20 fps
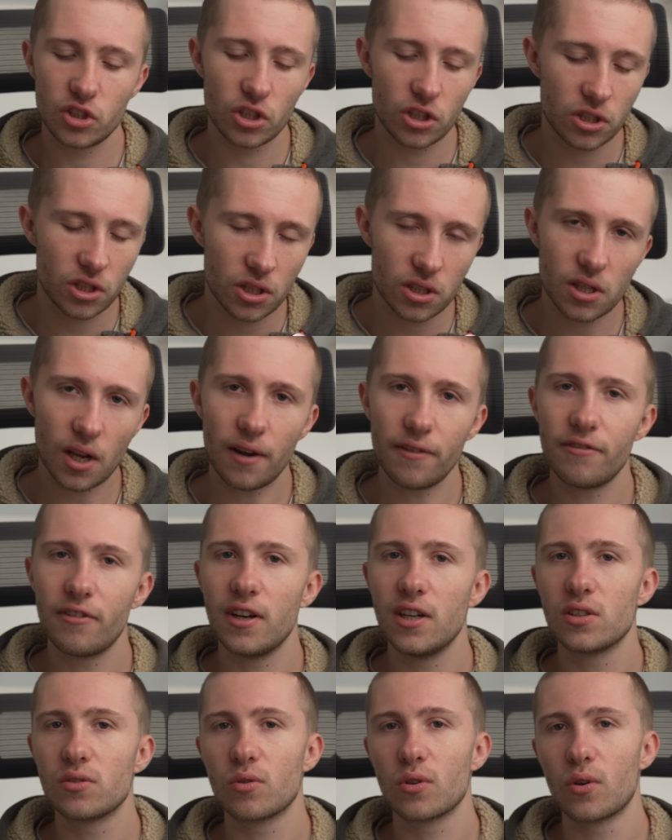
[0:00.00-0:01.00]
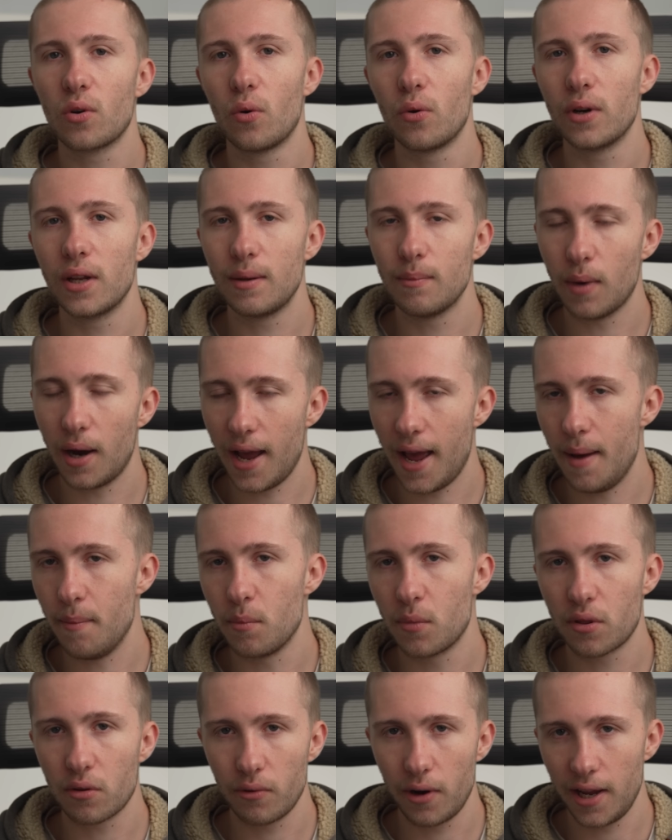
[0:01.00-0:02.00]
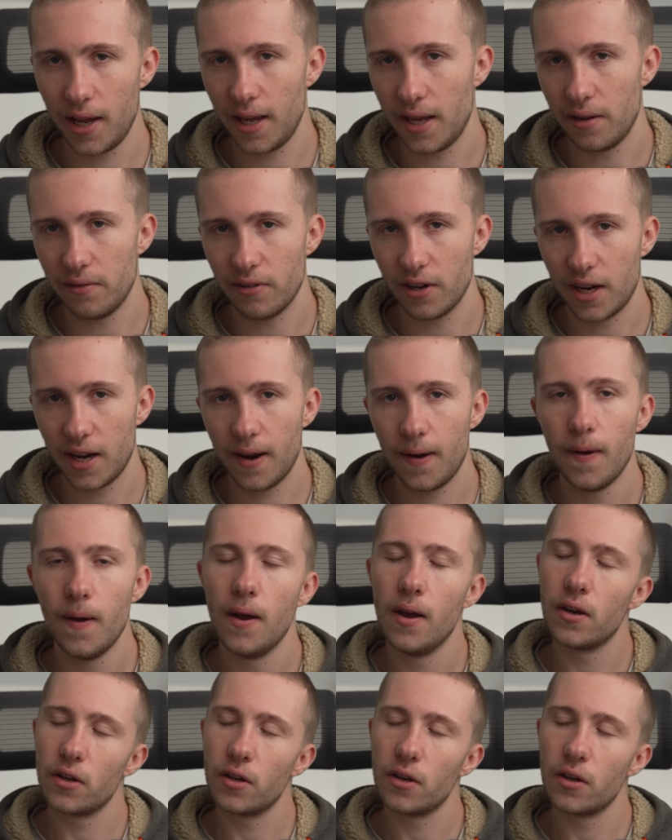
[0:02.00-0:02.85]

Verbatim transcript: just as I finished recording my M3E video,